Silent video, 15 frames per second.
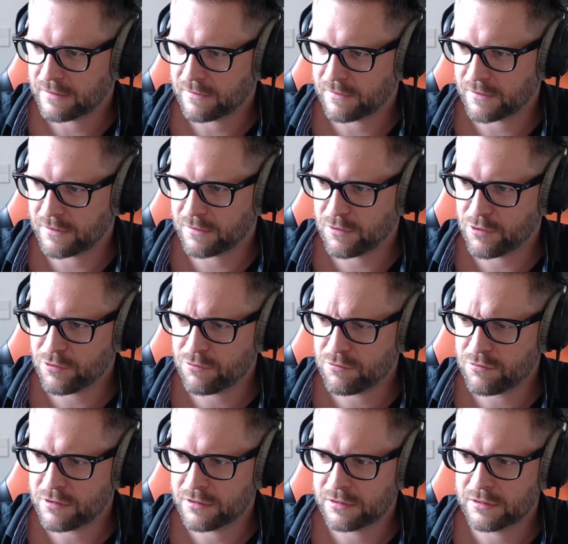Is it 2
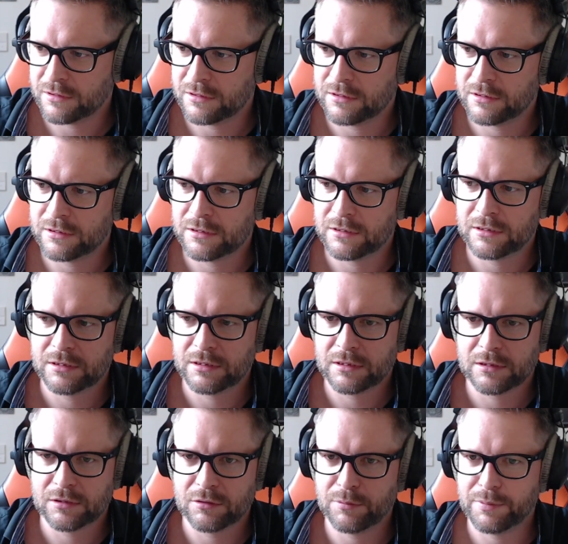
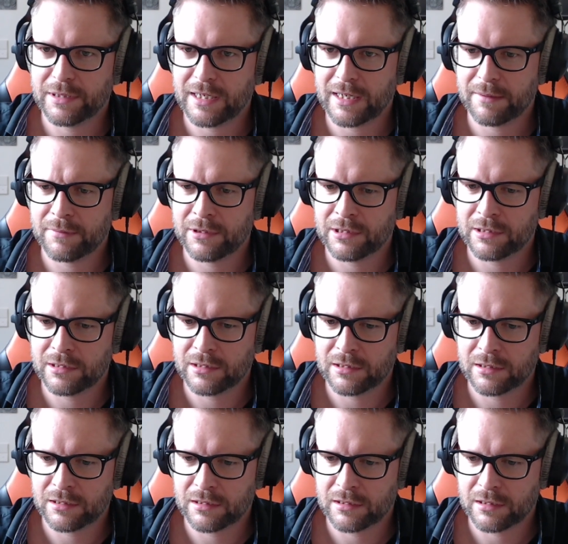p.m.?
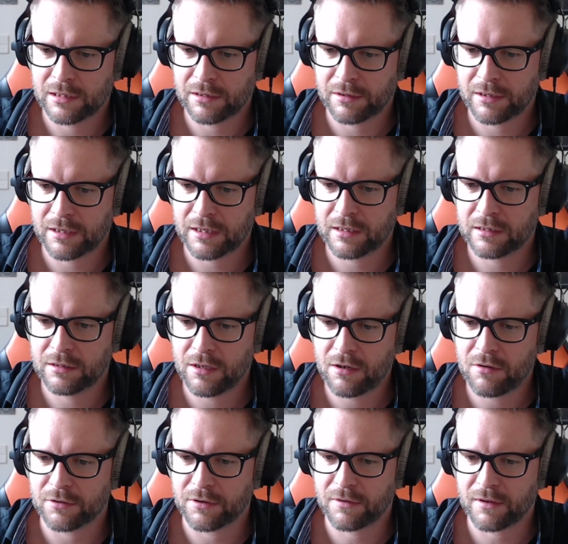I think.
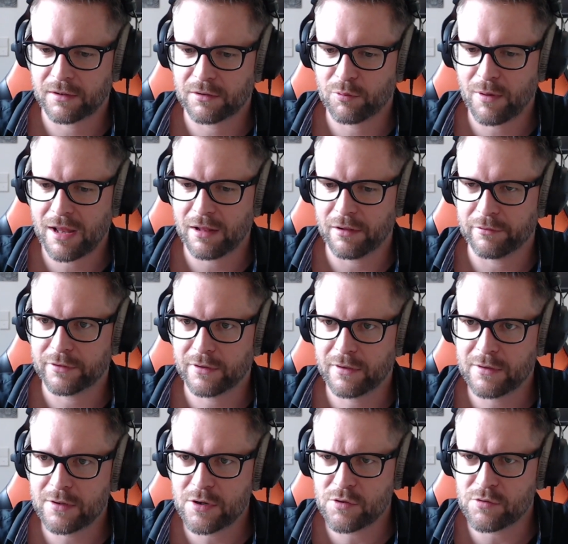No, it's at 12. It's
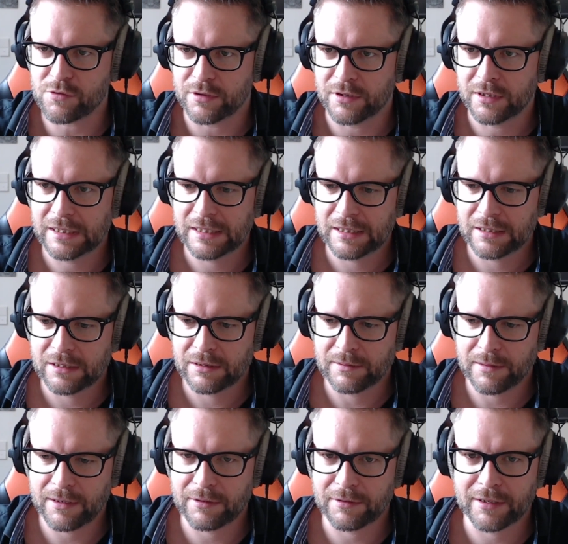noon.
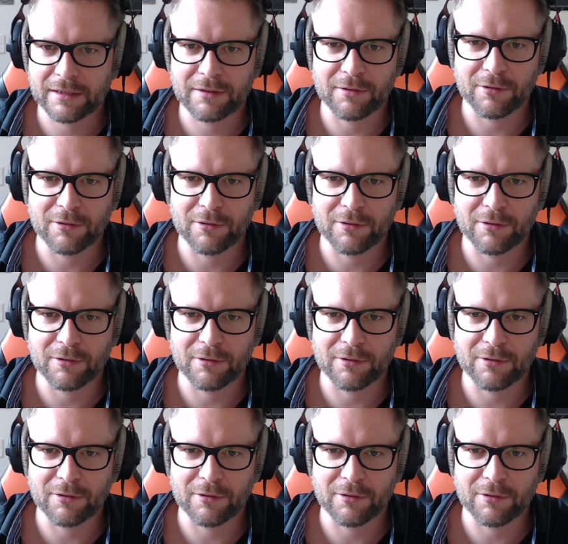Wow, that's